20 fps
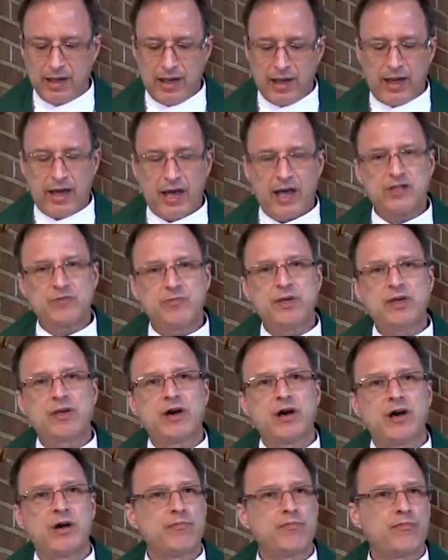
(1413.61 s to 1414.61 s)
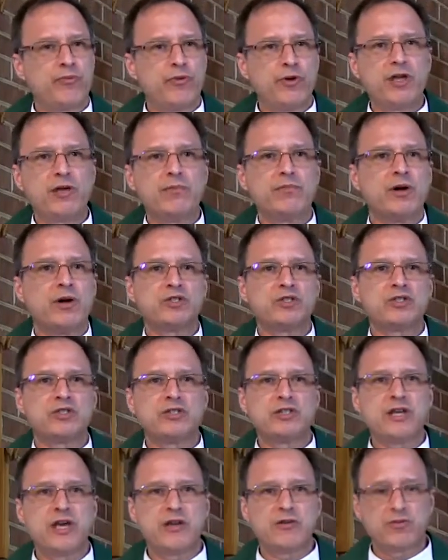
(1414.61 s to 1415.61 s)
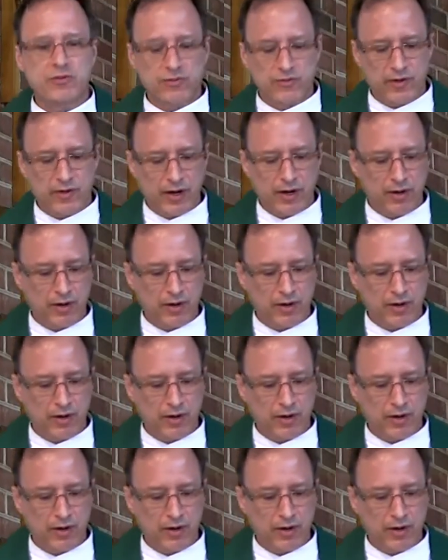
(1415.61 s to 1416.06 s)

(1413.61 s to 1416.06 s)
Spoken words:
has become pretty much standard fare.